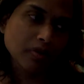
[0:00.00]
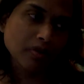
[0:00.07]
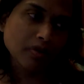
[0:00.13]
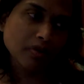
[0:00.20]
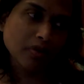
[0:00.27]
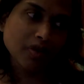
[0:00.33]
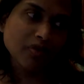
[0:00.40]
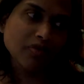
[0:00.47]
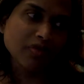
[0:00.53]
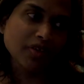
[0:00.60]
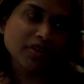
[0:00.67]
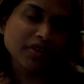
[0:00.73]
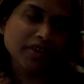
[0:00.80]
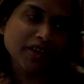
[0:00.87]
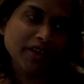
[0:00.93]
who can
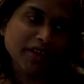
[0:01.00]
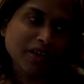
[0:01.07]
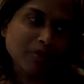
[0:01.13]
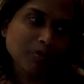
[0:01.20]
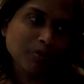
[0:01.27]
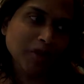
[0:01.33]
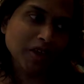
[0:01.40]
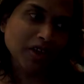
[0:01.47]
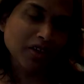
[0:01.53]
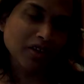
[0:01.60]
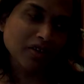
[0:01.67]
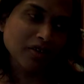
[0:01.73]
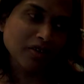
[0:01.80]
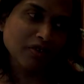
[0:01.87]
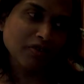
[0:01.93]
really help me,
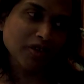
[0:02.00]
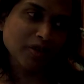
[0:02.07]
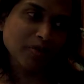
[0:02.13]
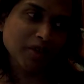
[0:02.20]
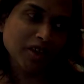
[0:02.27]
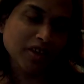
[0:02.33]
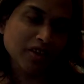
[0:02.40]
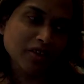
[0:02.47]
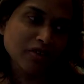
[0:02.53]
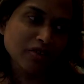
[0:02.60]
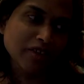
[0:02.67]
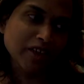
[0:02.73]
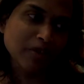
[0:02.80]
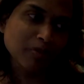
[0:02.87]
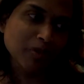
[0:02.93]
you know what I mean? To
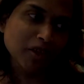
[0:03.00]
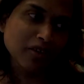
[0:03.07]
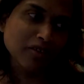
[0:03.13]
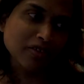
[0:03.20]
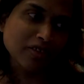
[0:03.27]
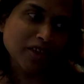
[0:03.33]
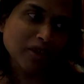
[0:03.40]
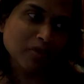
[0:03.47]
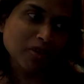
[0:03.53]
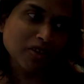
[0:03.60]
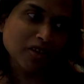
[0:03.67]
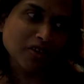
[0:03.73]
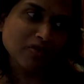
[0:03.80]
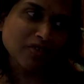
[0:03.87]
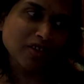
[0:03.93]
help me understand
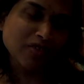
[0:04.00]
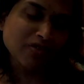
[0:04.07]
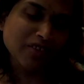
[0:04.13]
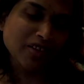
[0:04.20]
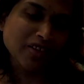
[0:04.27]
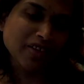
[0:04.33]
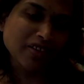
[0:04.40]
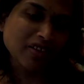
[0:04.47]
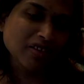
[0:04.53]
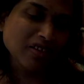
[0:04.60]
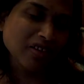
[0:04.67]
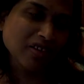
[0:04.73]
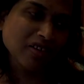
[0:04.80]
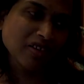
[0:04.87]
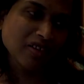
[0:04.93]
myself. And I feel like,
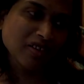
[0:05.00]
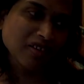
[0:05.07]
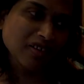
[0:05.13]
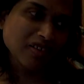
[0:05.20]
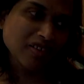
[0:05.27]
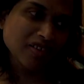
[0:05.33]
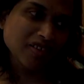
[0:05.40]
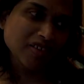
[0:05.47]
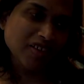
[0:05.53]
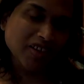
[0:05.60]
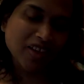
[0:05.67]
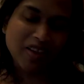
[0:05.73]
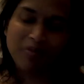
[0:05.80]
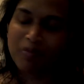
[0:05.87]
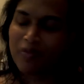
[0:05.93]

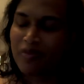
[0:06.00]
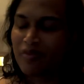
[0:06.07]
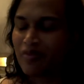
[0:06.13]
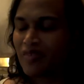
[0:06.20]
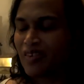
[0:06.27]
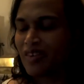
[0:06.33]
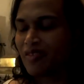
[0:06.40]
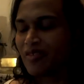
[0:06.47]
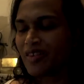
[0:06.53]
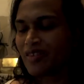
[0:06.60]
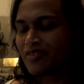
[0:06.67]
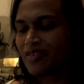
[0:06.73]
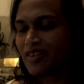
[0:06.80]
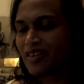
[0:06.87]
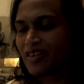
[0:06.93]
and you know, I
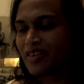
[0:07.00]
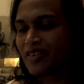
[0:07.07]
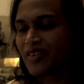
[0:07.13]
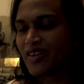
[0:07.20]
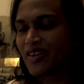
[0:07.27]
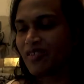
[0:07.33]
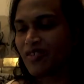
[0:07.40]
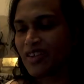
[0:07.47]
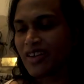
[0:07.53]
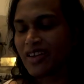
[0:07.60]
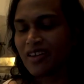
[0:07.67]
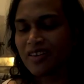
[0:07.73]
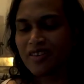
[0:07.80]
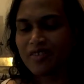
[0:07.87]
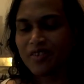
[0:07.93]
feel
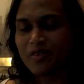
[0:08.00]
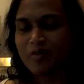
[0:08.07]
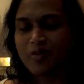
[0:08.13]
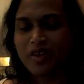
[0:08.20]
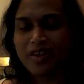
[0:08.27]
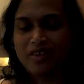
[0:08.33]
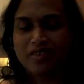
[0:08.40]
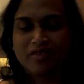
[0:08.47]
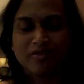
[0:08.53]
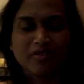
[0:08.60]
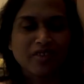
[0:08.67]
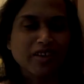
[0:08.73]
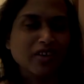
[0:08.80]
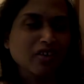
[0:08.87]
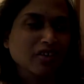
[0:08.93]
like, you know, my
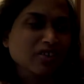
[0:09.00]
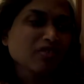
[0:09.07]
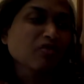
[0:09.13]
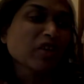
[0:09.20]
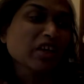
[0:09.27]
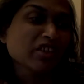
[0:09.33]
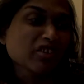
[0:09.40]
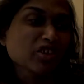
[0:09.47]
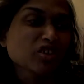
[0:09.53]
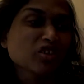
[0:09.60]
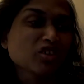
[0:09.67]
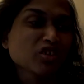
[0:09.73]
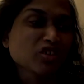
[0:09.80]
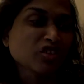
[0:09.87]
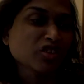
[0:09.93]
psychologist, while she's
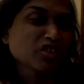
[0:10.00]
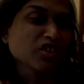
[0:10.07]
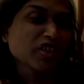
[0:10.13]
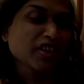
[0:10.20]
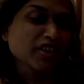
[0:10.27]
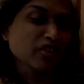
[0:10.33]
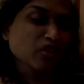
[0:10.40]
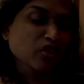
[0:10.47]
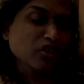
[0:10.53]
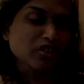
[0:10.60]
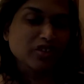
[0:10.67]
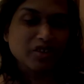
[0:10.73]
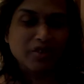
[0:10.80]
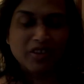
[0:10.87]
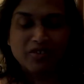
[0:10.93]
good, I can talk to
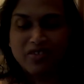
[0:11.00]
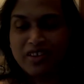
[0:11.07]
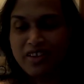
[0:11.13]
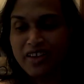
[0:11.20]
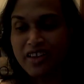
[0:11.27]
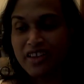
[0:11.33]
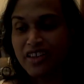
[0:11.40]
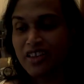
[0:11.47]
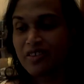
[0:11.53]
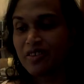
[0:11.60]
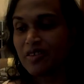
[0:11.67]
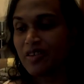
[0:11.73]
her, I feel like I need